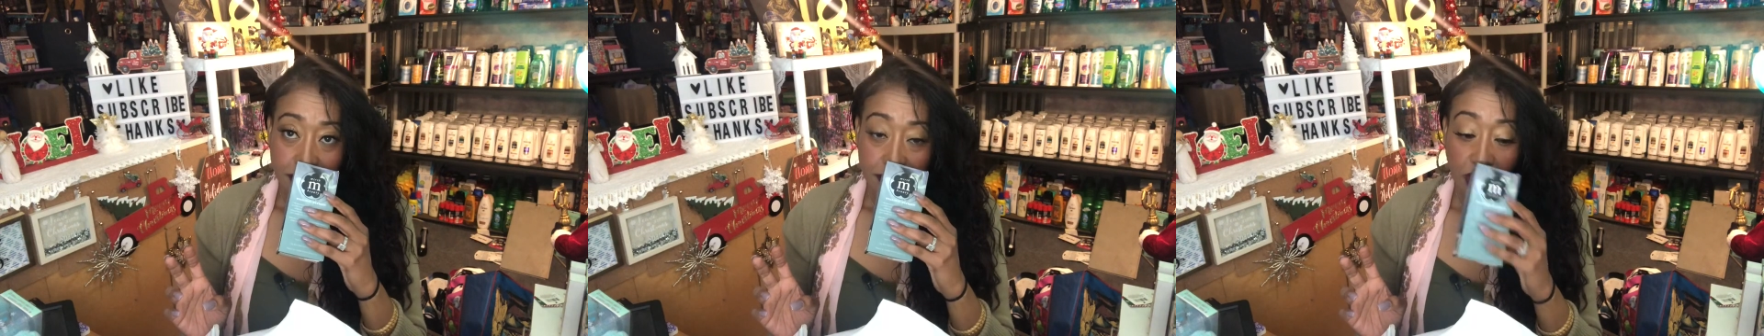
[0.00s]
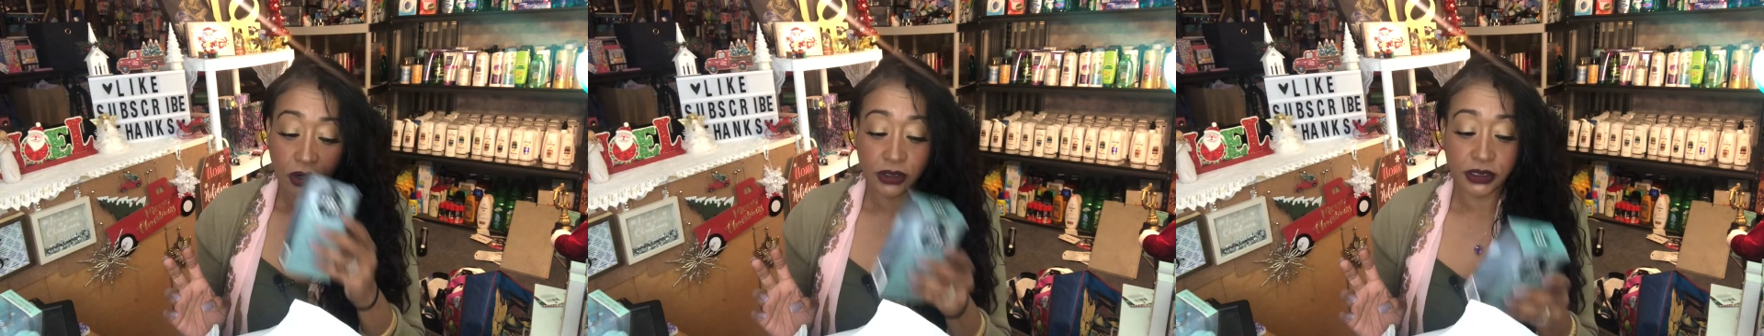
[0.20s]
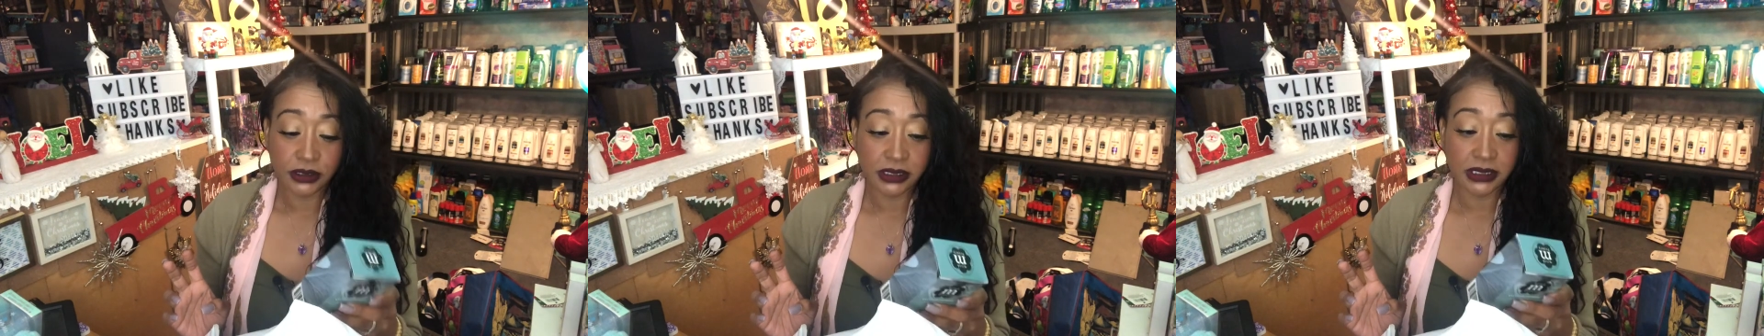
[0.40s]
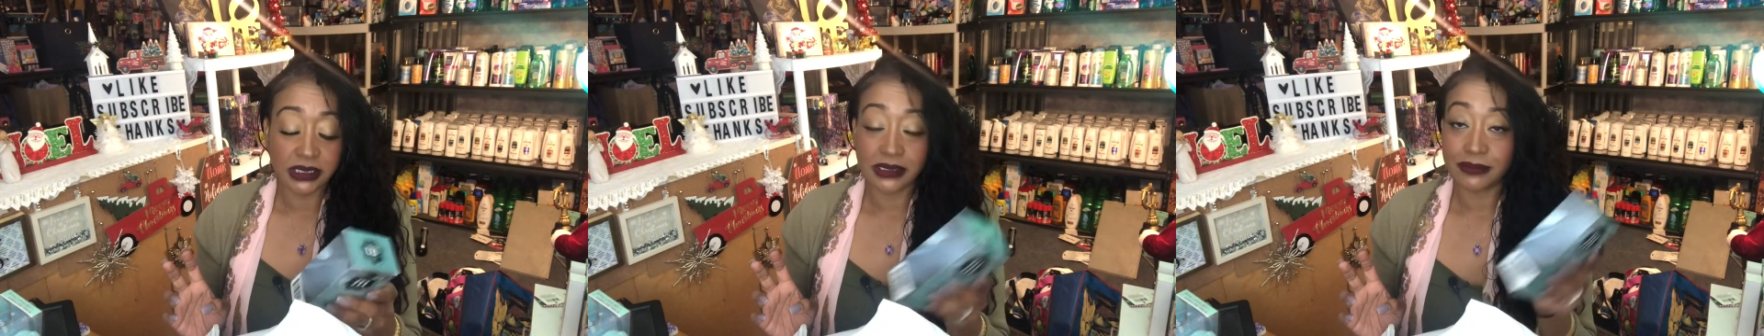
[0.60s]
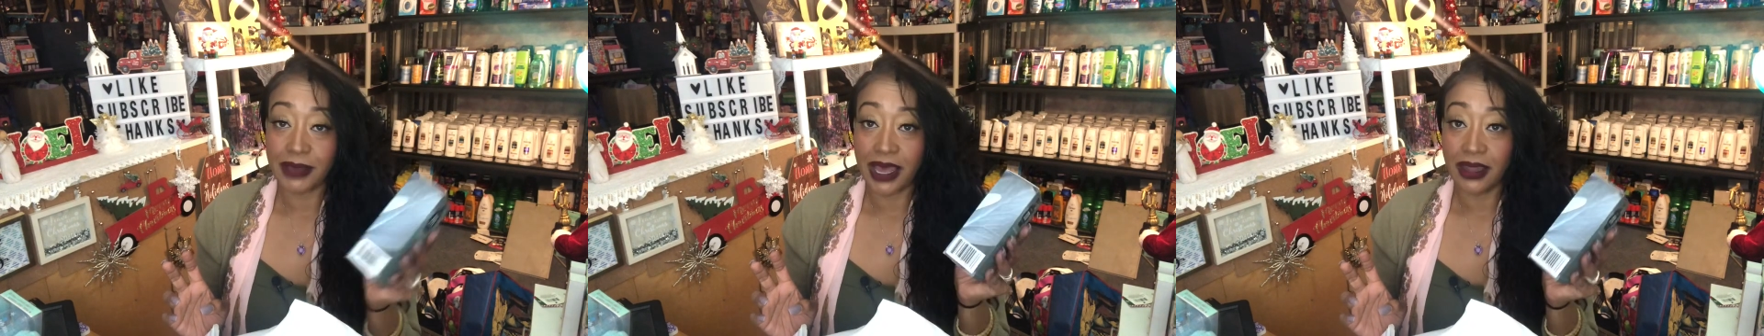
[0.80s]
Oh, you can
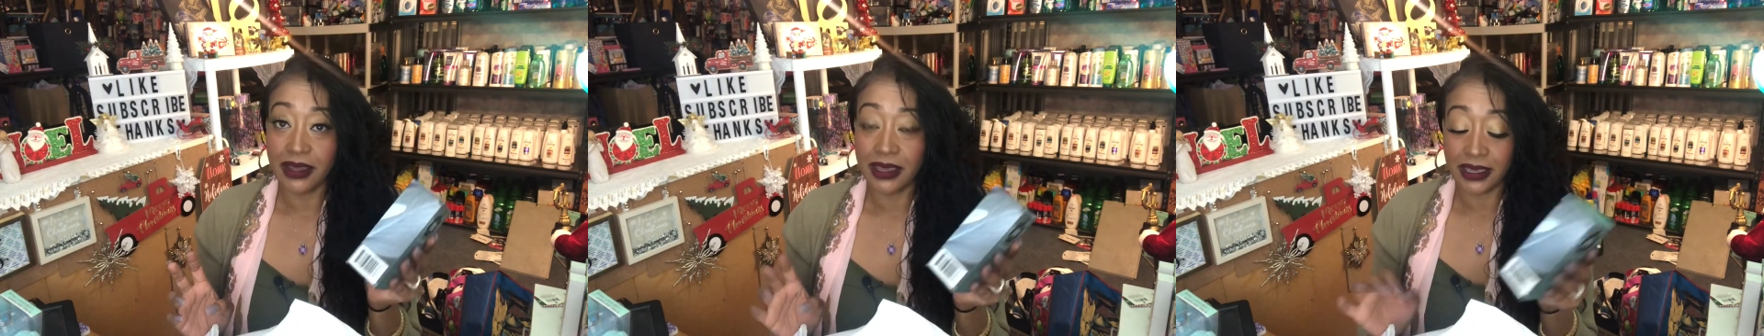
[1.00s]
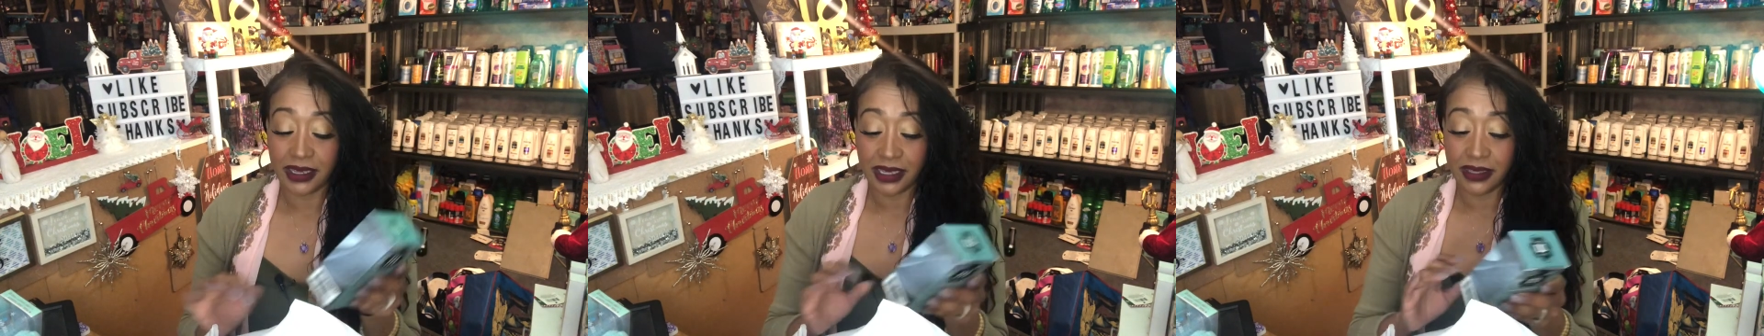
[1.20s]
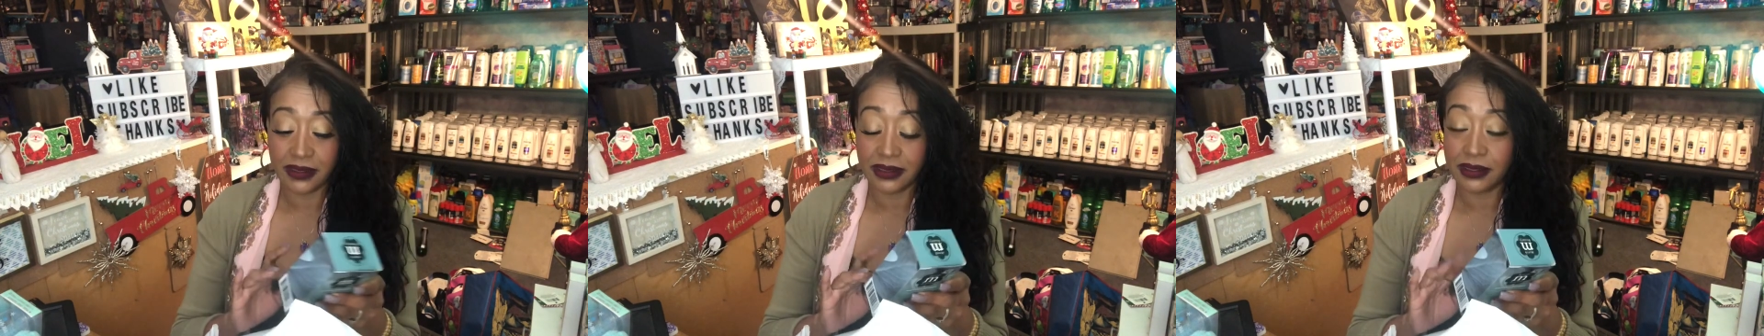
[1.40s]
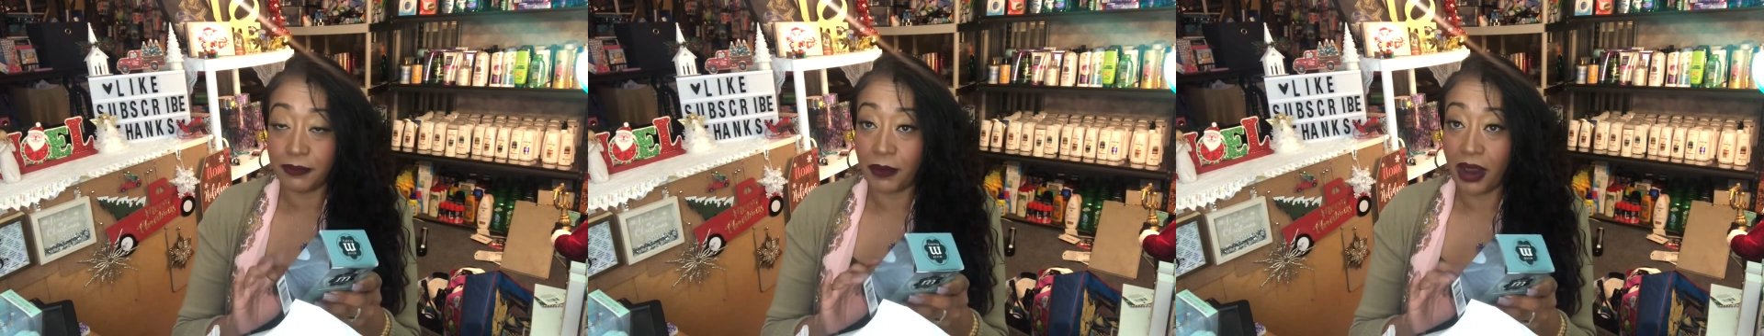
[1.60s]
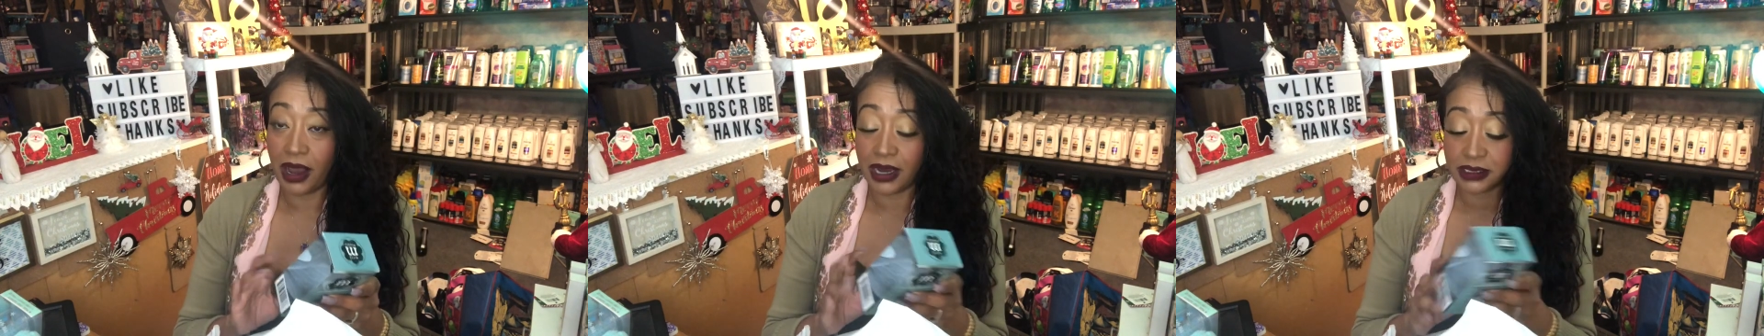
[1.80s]
smell it in the
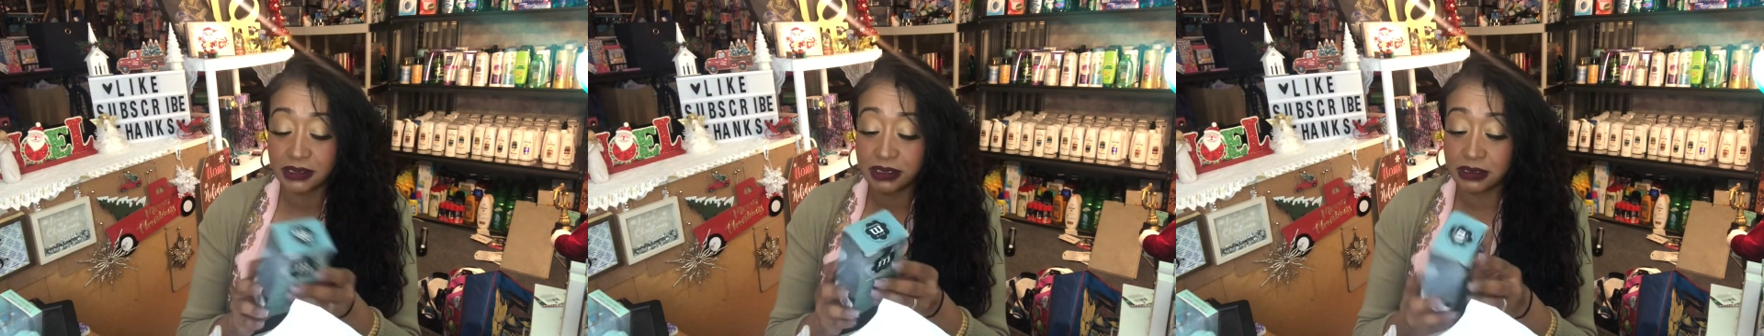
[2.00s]
box.